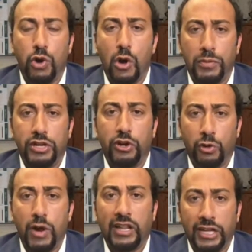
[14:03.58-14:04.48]
hope that you're the
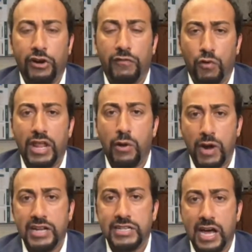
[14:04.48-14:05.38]
right leader for that
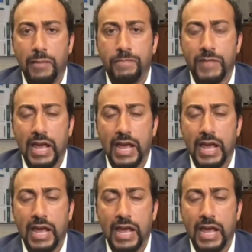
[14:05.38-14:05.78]
right time.